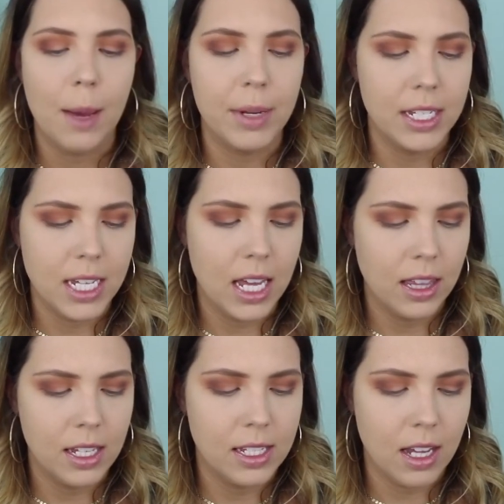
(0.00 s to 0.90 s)
I'm gonna
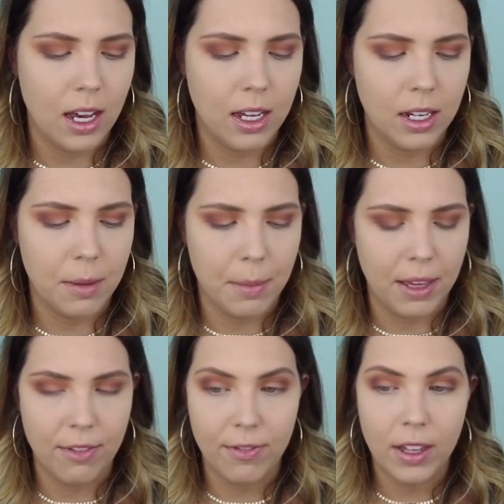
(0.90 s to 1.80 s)
take this on
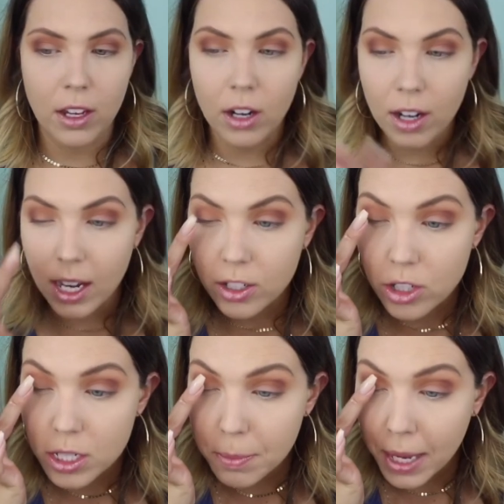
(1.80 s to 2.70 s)
my finger and
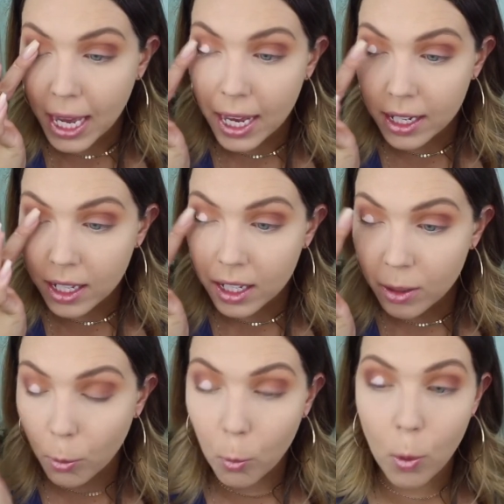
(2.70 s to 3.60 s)
just pat it.
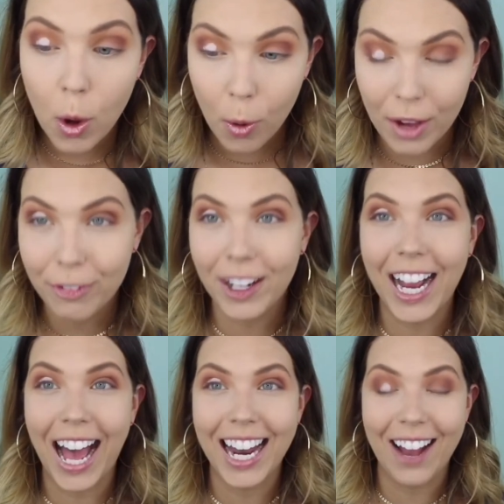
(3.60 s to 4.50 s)
Whoa, I
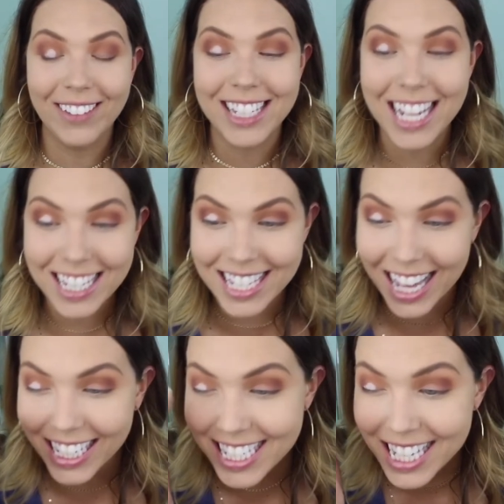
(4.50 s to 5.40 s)
forgot how intense
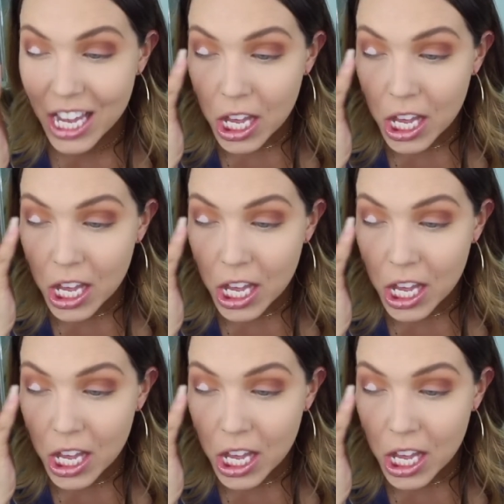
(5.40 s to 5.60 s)
that is.